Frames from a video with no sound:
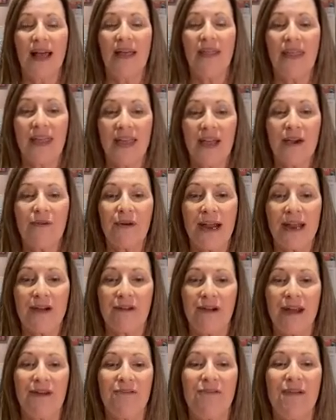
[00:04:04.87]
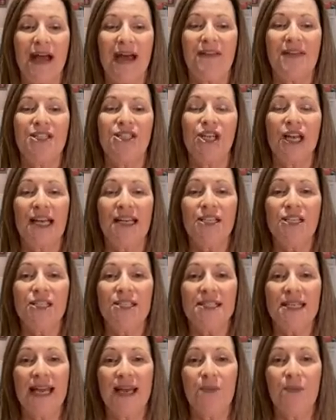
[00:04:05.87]
their great-grandfather changed
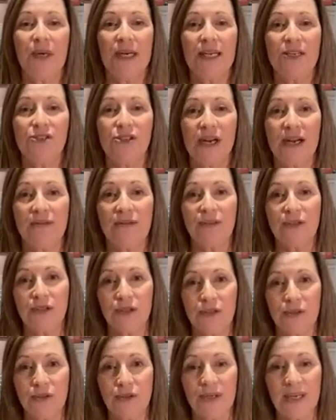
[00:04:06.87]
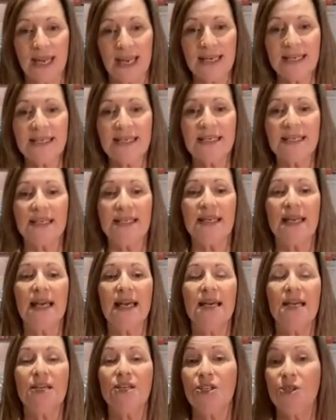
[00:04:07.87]
his name when he travelled to London
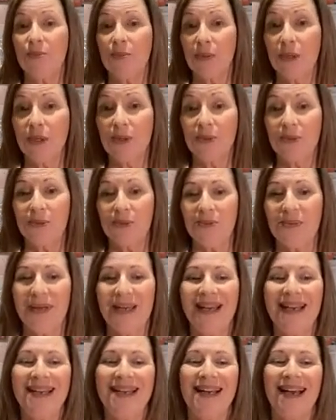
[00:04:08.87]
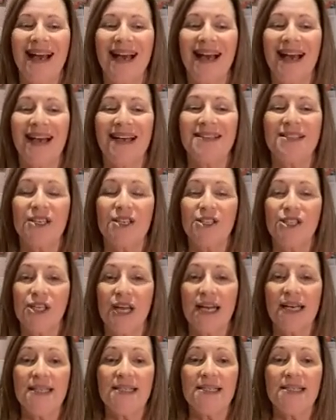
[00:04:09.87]
to Bloom. So
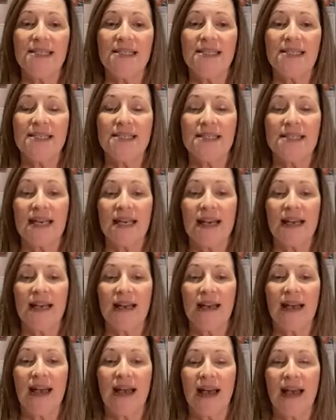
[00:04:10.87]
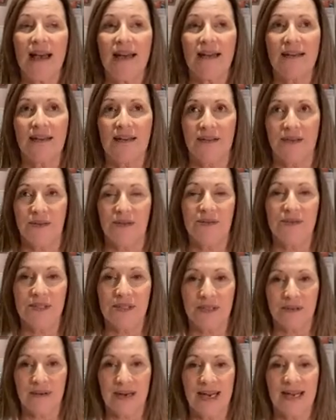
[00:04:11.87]
Janice's, who's
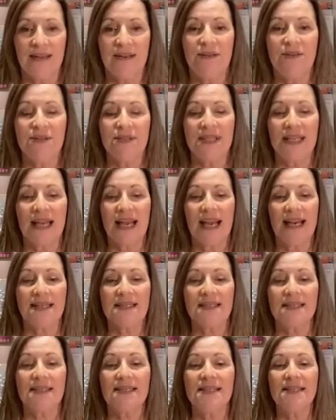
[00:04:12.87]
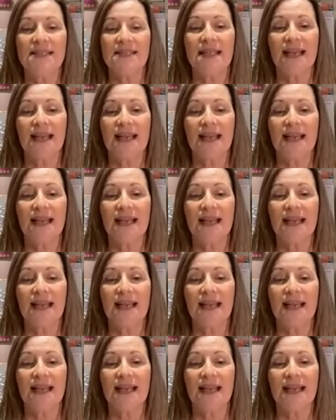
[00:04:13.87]
the cousin,